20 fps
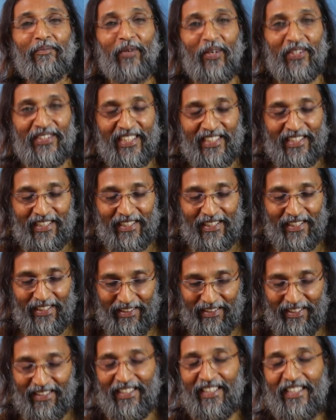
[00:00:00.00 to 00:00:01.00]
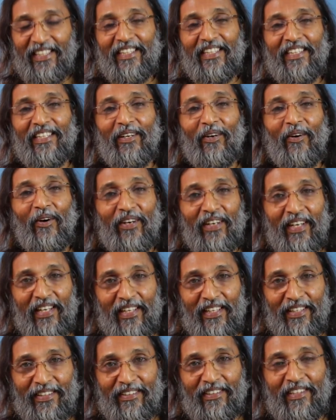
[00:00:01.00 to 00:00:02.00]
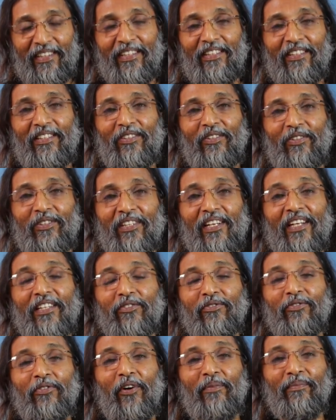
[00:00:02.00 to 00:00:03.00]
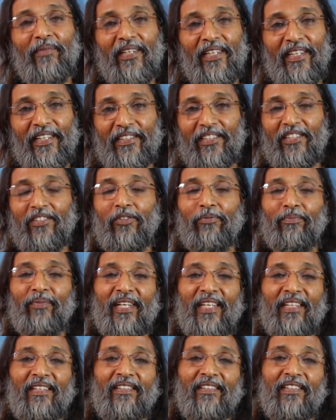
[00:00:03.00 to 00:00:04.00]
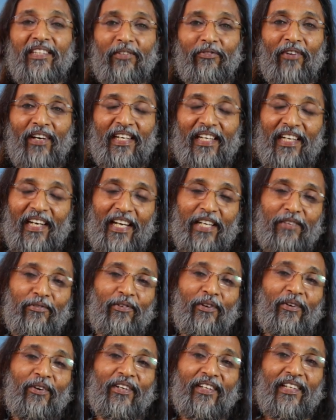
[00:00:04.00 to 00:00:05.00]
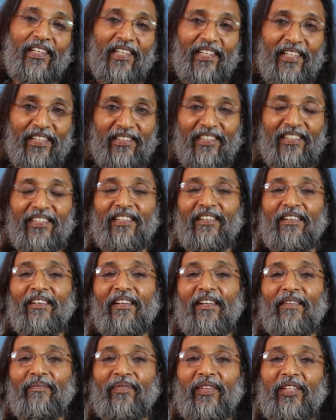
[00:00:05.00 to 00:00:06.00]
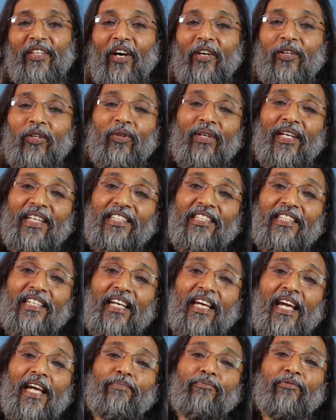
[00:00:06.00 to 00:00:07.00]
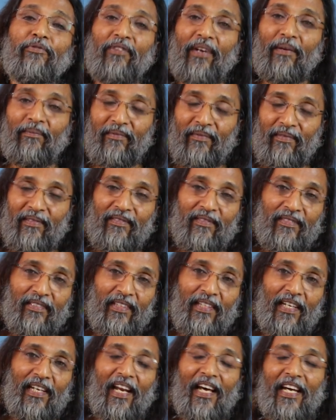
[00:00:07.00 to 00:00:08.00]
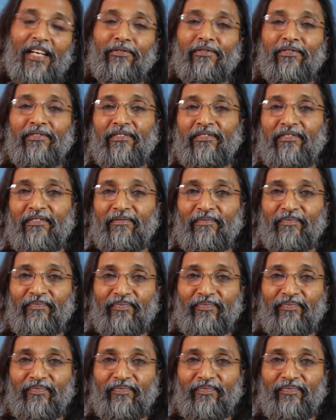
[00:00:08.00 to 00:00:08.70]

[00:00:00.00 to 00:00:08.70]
Project Earth, here on earth, to transform earth, to bring divine life on earth, not to escape from life.